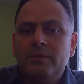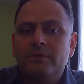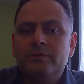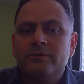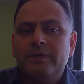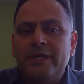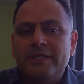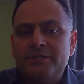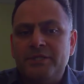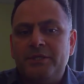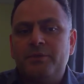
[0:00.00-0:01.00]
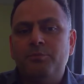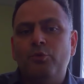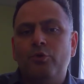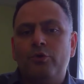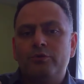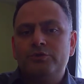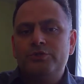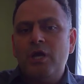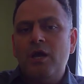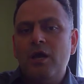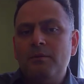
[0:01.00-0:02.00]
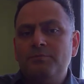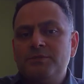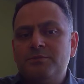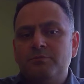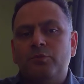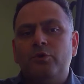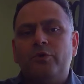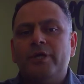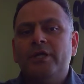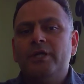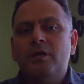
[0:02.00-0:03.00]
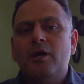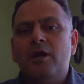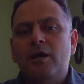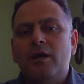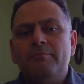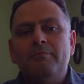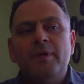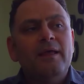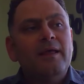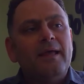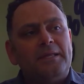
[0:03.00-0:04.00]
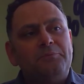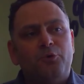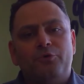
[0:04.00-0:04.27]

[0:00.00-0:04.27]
creating more jobs, more income, and more